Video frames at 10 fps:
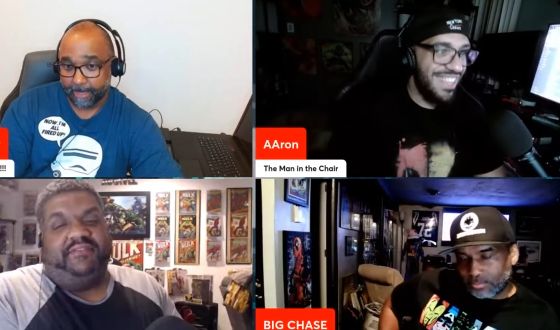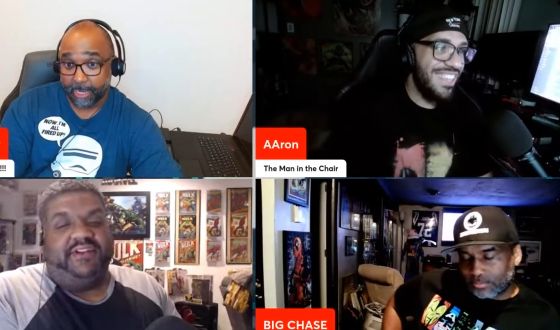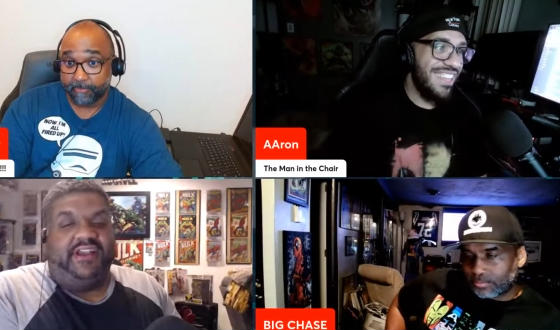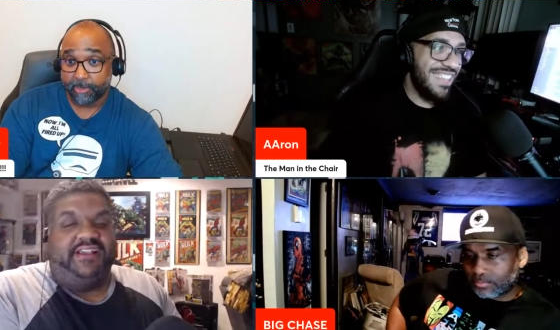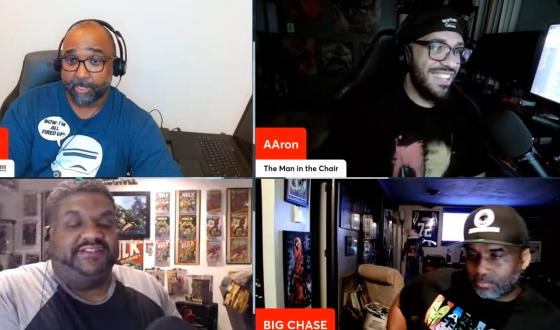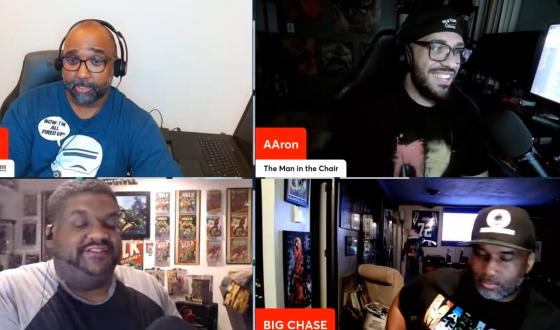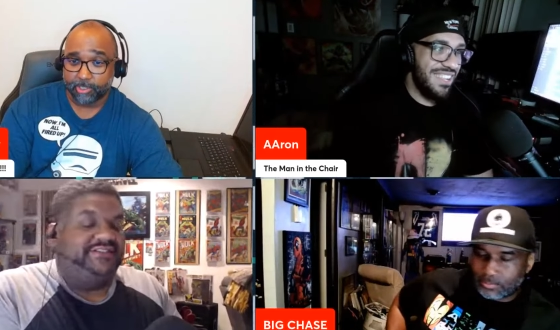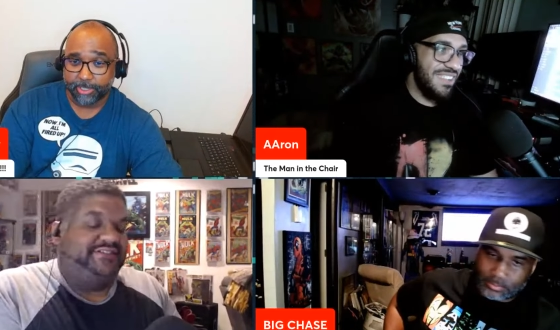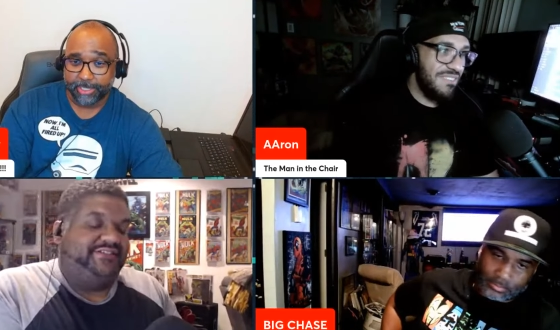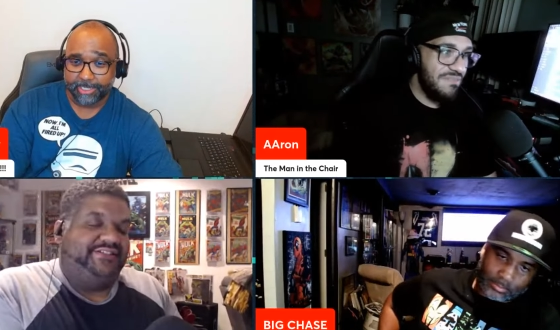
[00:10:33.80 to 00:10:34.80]
Speaker 1: Henry, yo,
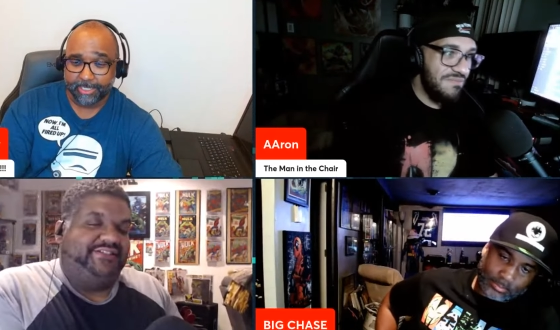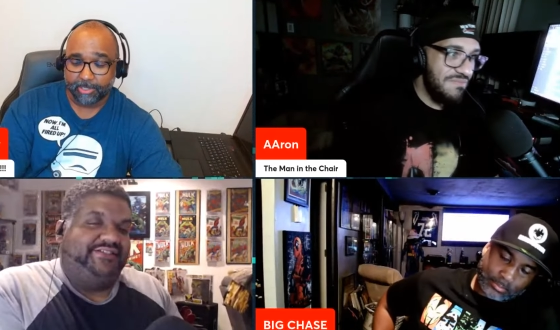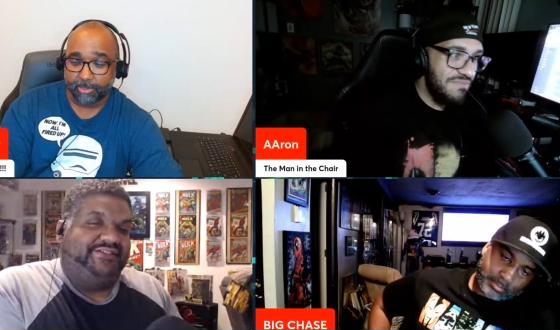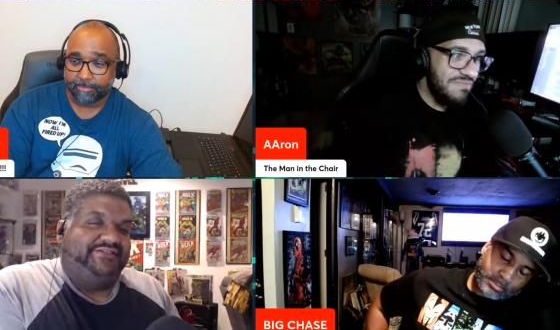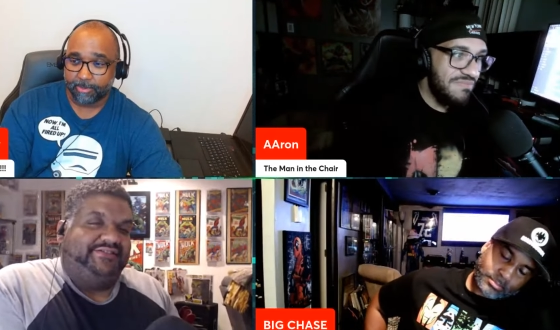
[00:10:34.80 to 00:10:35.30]
join the Discord,